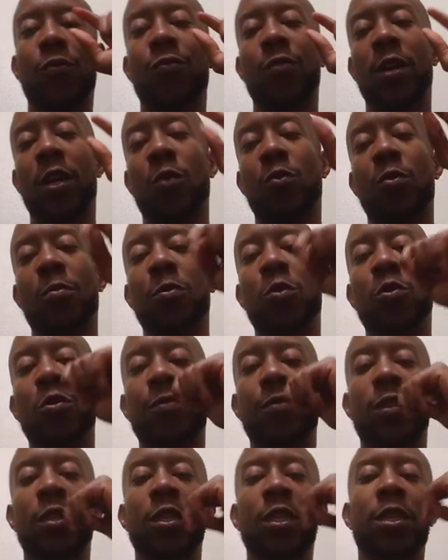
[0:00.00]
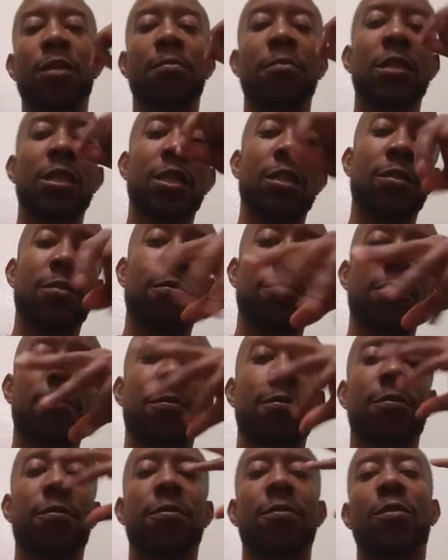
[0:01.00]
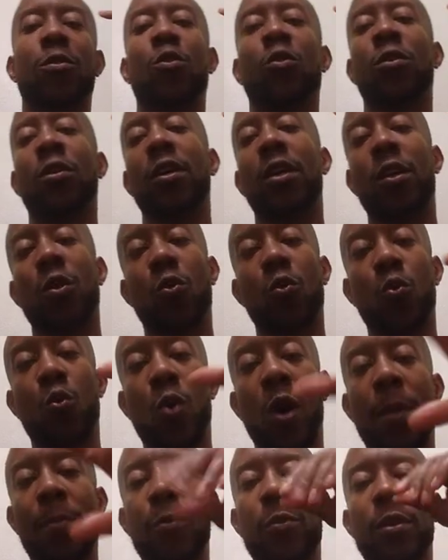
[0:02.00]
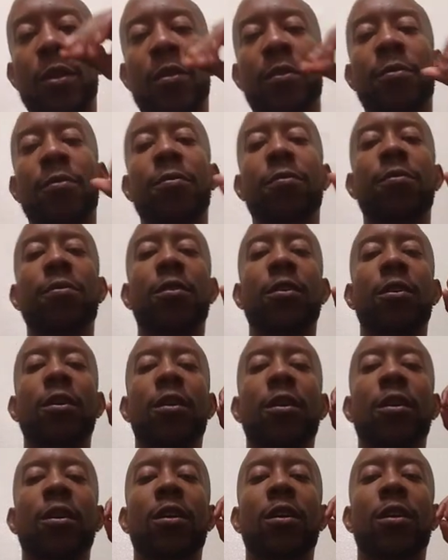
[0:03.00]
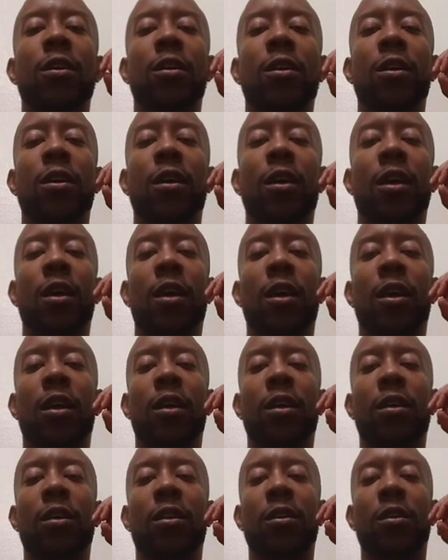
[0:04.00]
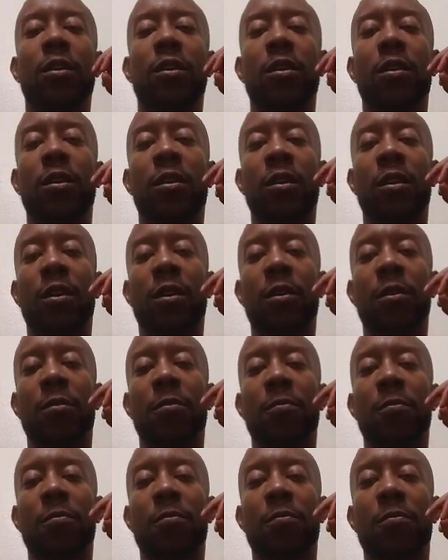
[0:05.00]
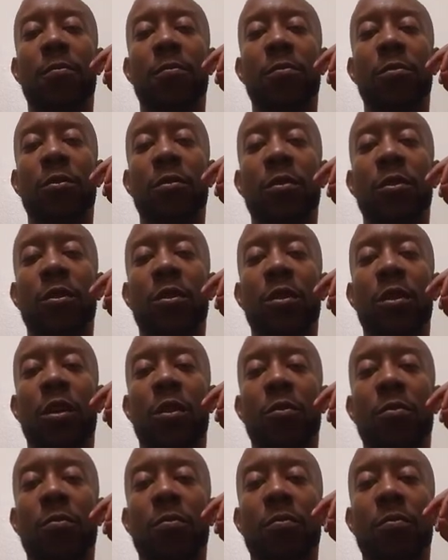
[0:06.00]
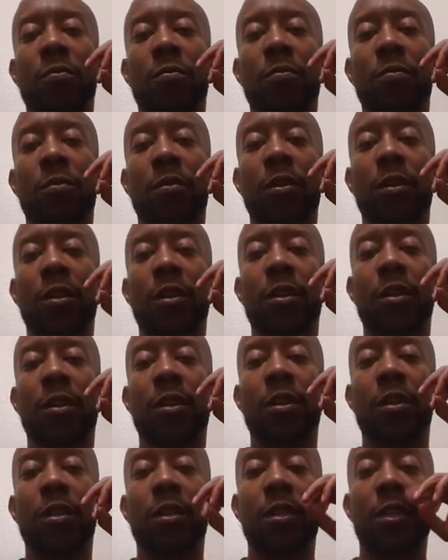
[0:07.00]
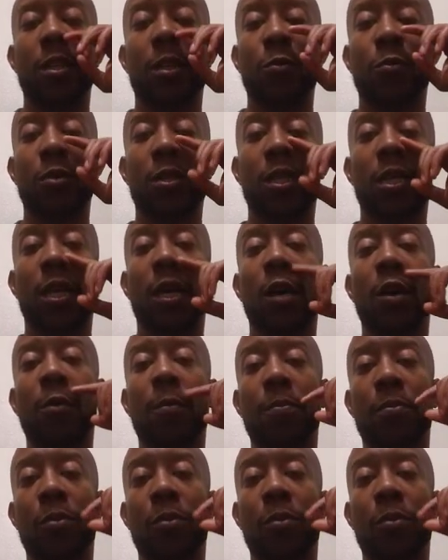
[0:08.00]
found a woman who's very submissive, cooperative, and um, you know, she wants to help